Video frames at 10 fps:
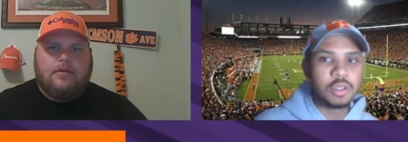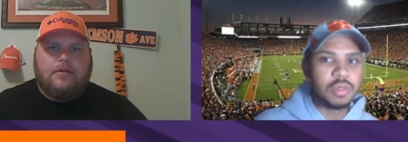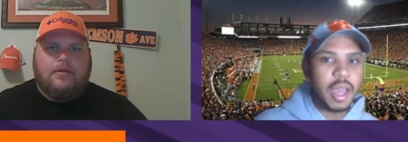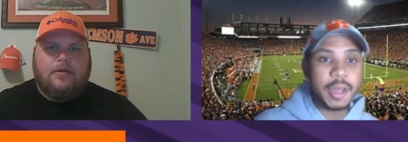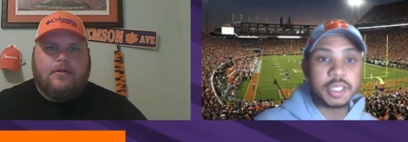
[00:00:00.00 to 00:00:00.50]

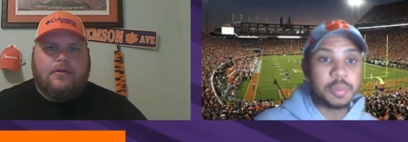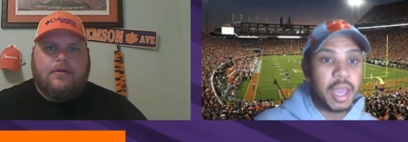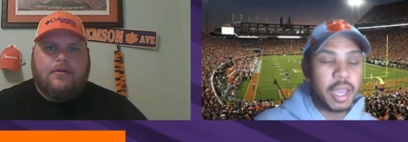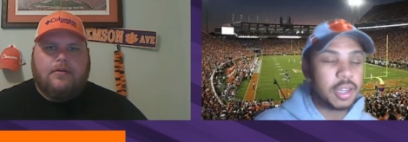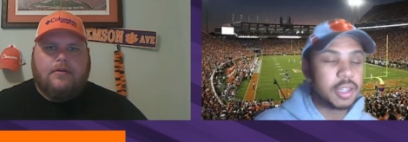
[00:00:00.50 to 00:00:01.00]
Speaker 1: as
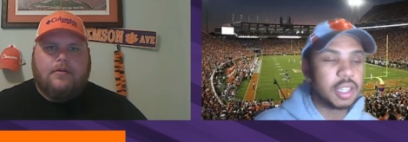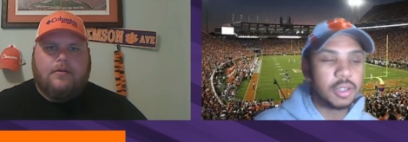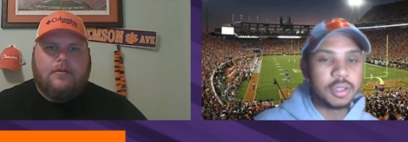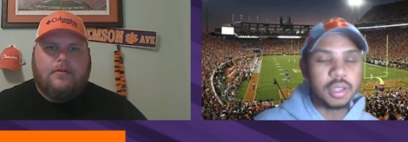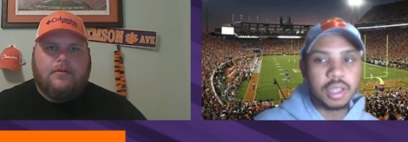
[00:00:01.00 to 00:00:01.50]
bad as they
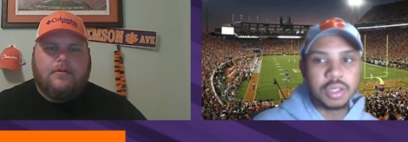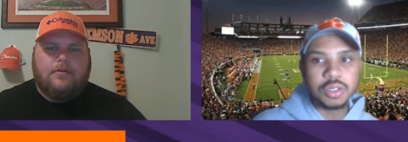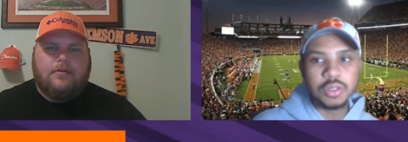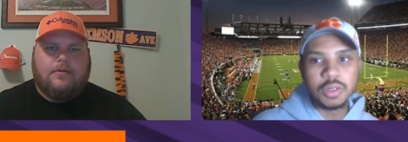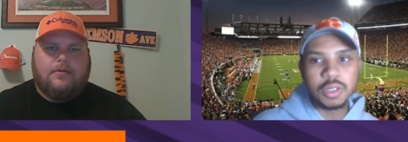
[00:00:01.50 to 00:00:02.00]
looked against
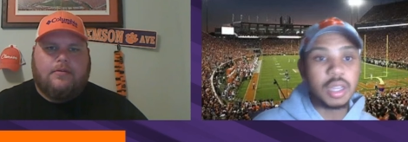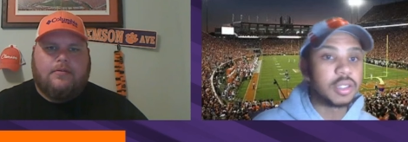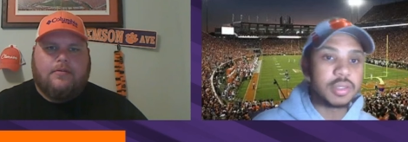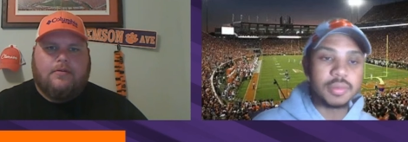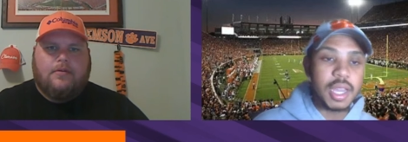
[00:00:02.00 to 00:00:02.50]
Georgia.
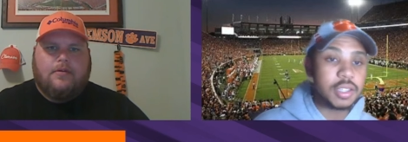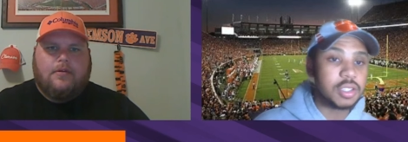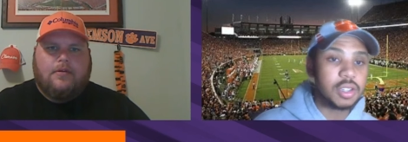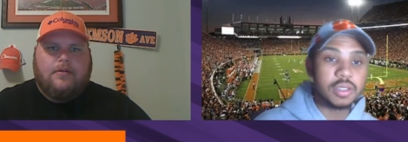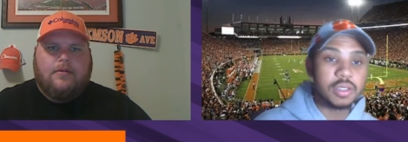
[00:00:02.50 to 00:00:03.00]
As as
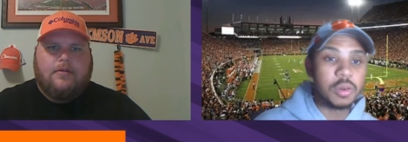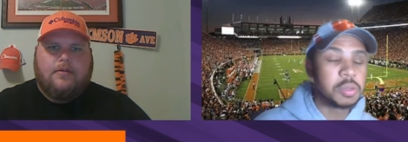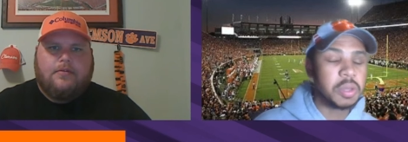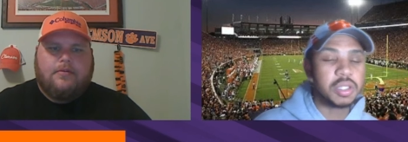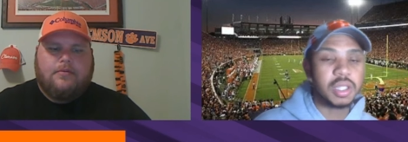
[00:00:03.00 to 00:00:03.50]
good Georgia
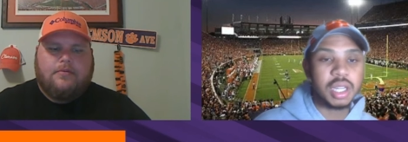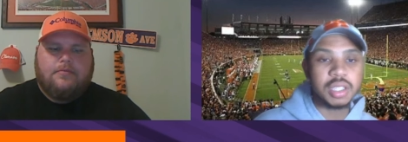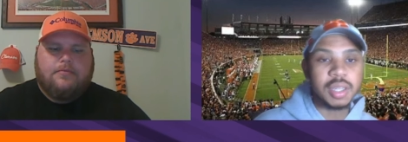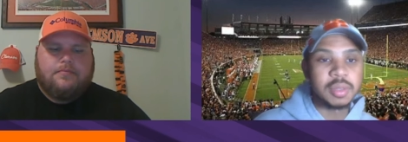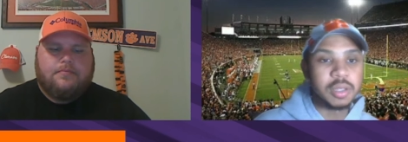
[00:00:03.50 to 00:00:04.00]
makes a lot of
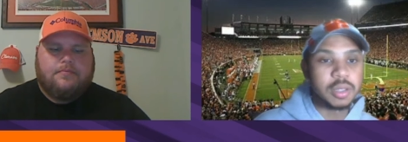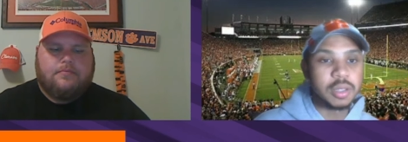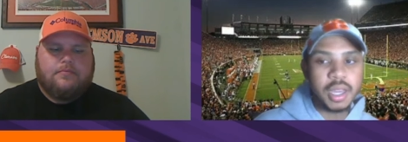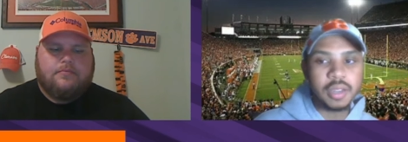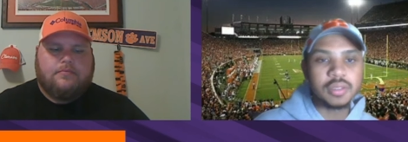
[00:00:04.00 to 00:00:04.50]
teams look
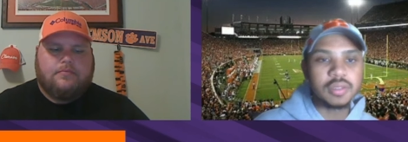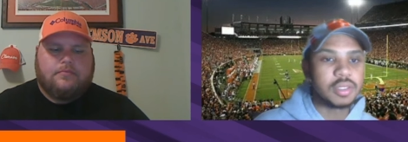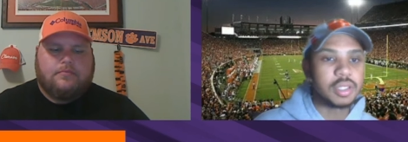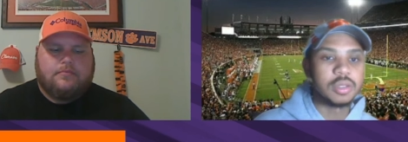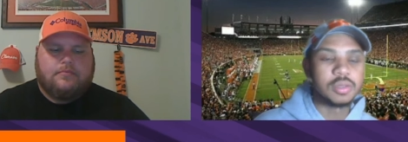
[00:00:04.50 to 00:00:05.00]
bad,
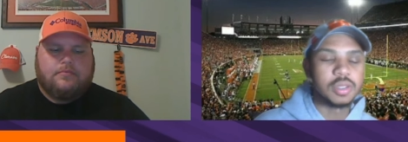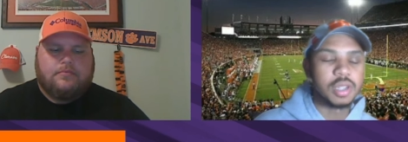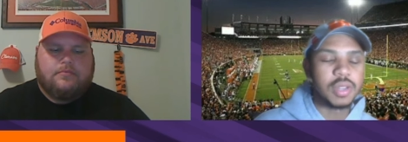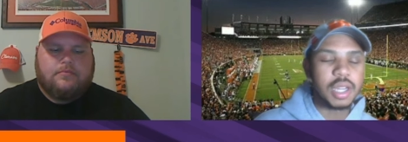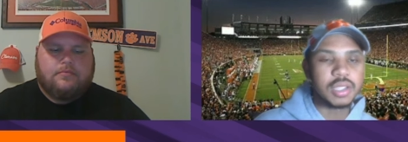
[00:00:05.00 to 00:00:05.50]
so, you
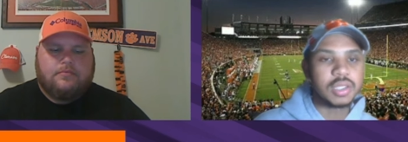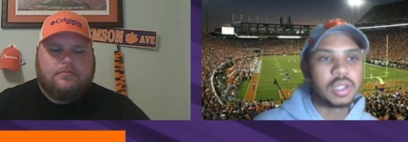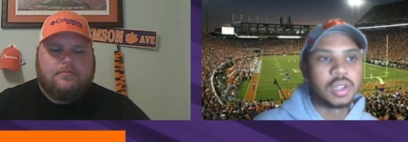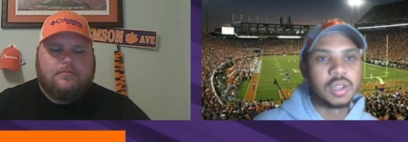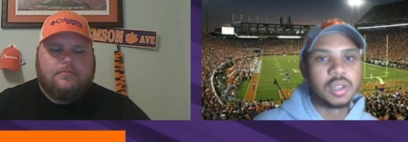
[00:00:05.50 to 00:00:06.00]
know, that's
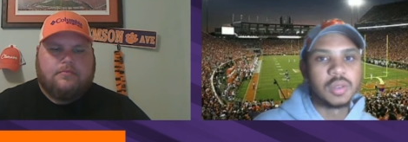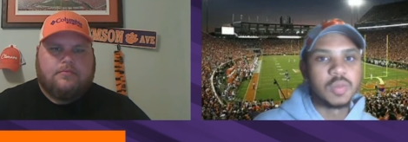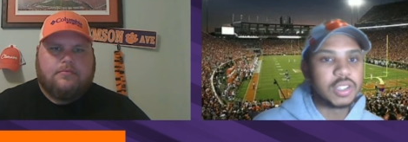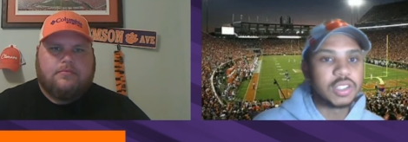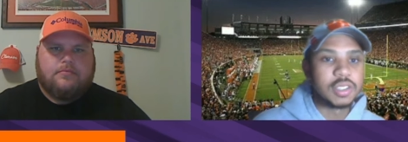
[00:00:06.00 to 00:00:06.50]

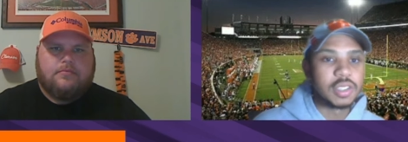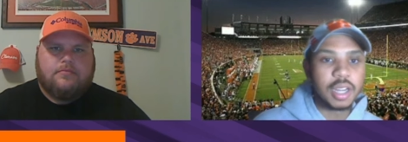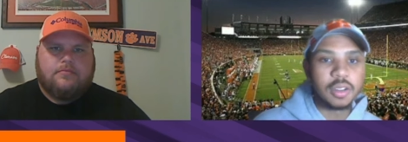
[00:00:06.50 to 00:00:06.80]
that's just kind of